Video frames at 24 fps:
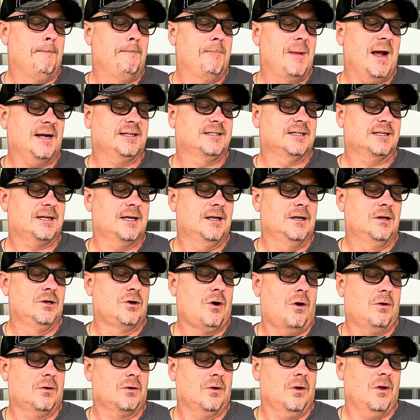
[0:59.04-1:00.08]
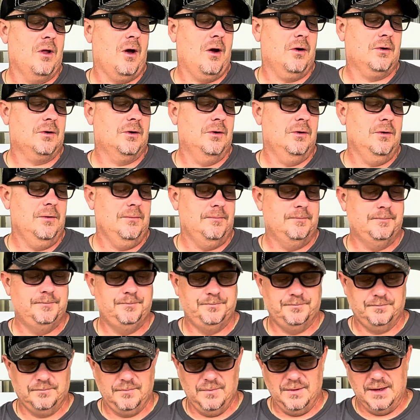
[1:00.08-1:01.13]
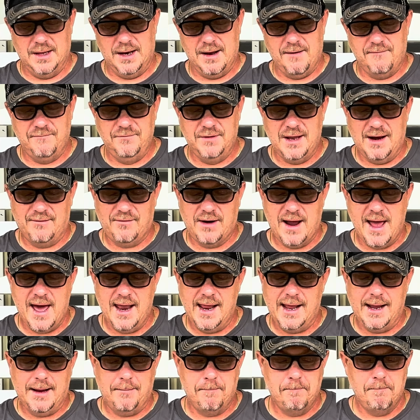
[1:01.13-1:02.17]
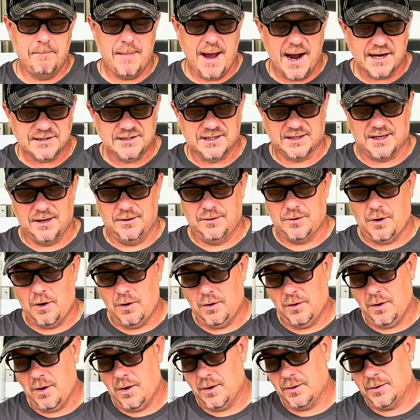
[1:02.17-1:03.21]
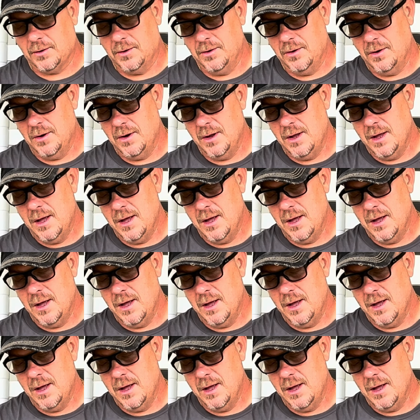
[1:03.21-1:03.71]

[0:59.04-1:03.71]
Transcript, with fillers: Mexican dark lager and I've never had a Mexican dark lager.